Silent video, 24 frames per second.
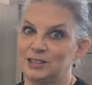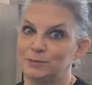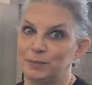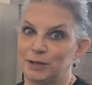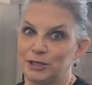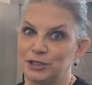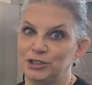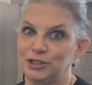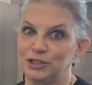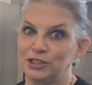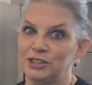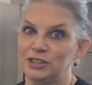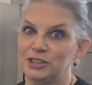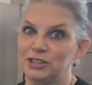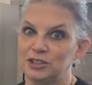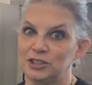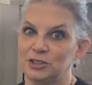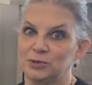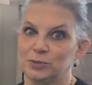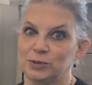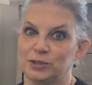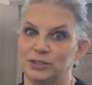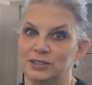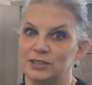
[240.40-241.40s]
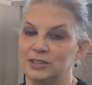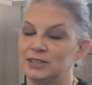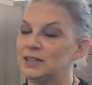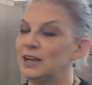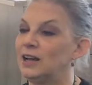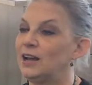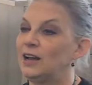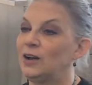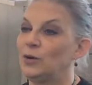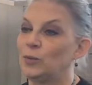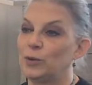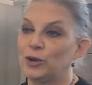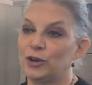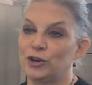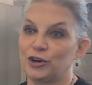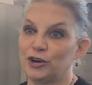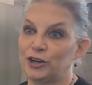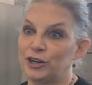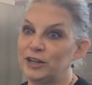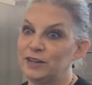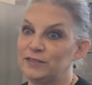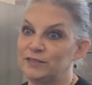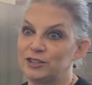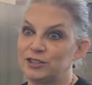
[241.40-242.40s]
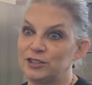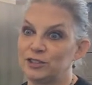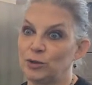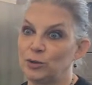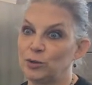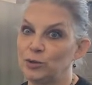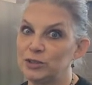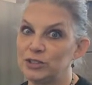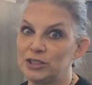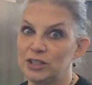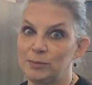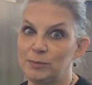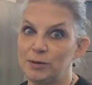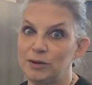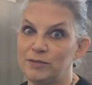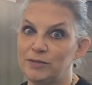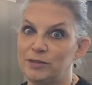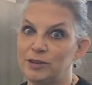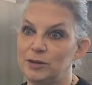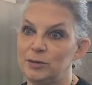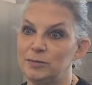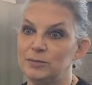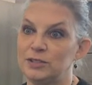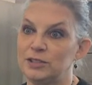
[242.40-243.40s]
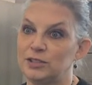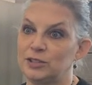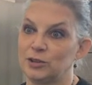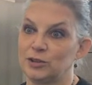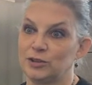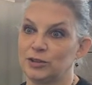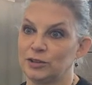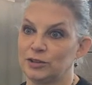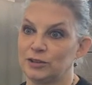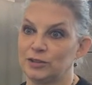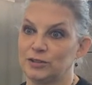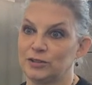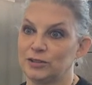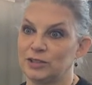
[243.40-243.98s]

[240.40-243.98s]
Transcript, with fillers: special edition ones, we already have sold some of them, so the,